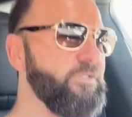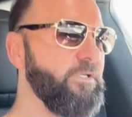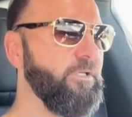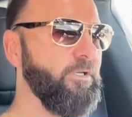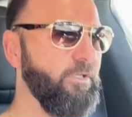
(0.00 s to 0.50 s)
to,
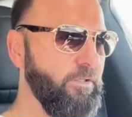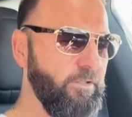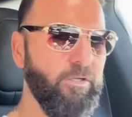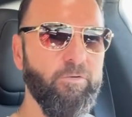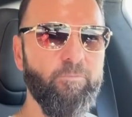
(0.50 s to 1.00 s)

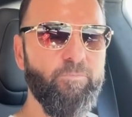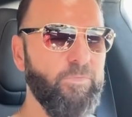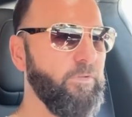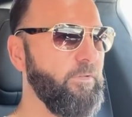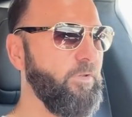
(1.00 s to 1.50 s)
you know,
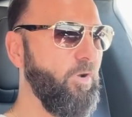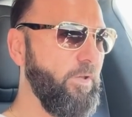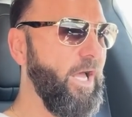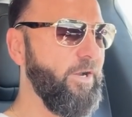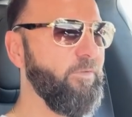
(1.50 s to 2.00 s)

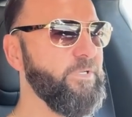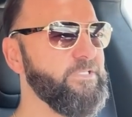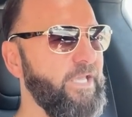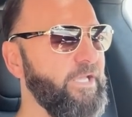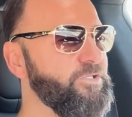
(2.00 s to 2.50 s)
hire him
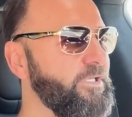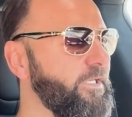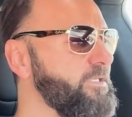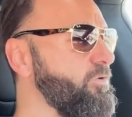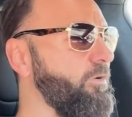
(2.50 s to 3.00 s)
as the agent.
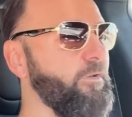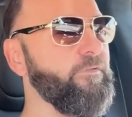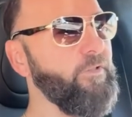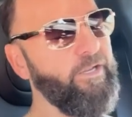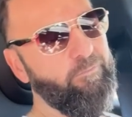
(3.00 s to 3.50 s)
And he's grown
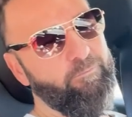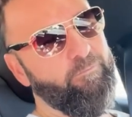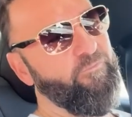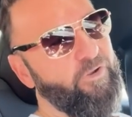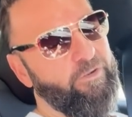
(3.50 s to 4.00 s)
into like a
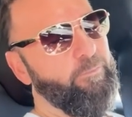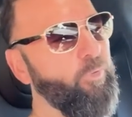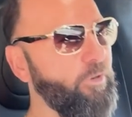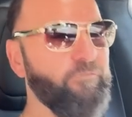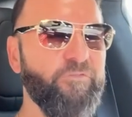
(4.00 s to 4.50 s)
very
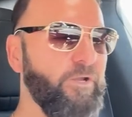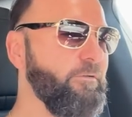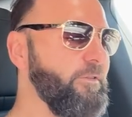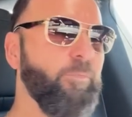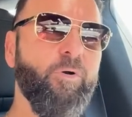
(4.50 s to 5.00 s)
important
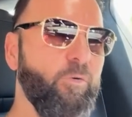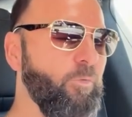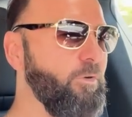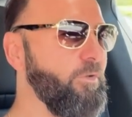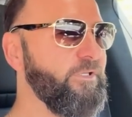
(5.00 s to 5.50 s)
figure in the poker
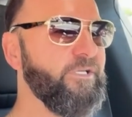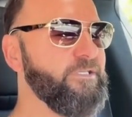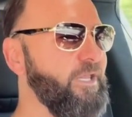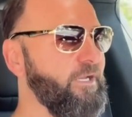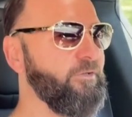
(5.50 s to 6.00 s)
world. He does
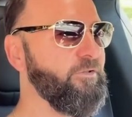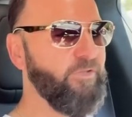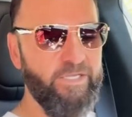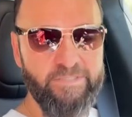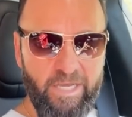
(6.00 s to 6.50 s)
a lot of good
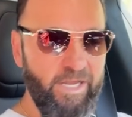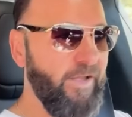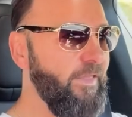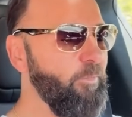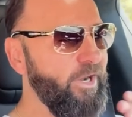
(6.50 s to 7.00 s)
things.
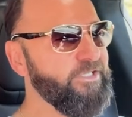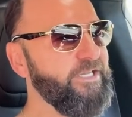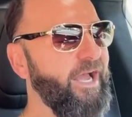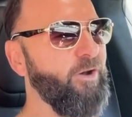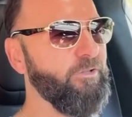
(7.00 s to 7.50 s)
And they branched
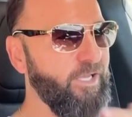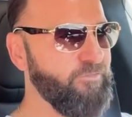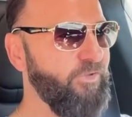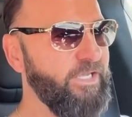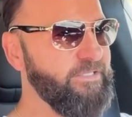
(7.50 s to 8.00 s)
out. Las
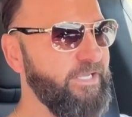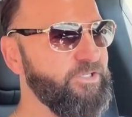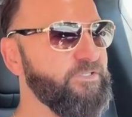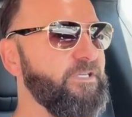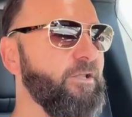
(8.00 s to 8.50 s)
Vegas
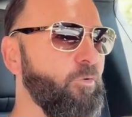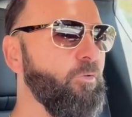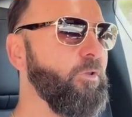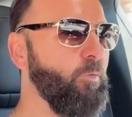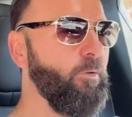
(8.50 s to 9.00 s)
agency. They don't
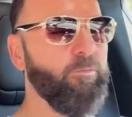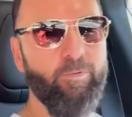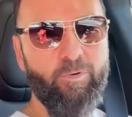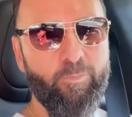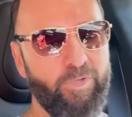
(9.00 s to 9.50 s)
only work with
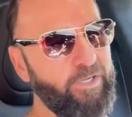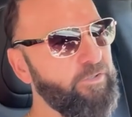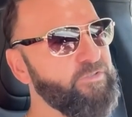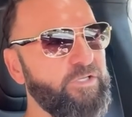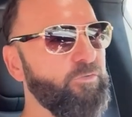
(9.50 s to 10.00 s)
poker
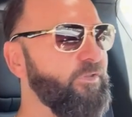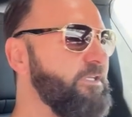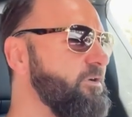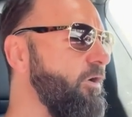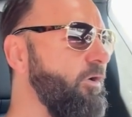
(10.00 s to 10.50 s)
players. They do
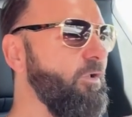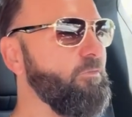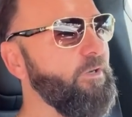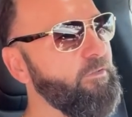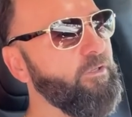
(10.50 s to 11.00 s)
things all
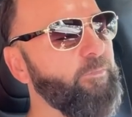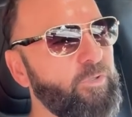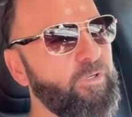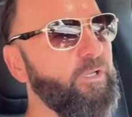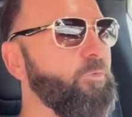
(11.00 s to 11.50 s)
around the
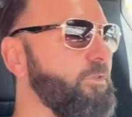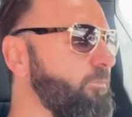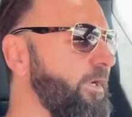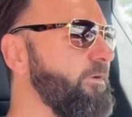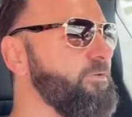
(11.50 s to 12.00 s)
community with the
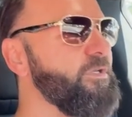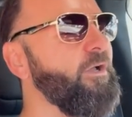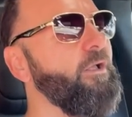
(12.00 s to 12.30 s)
Raiders,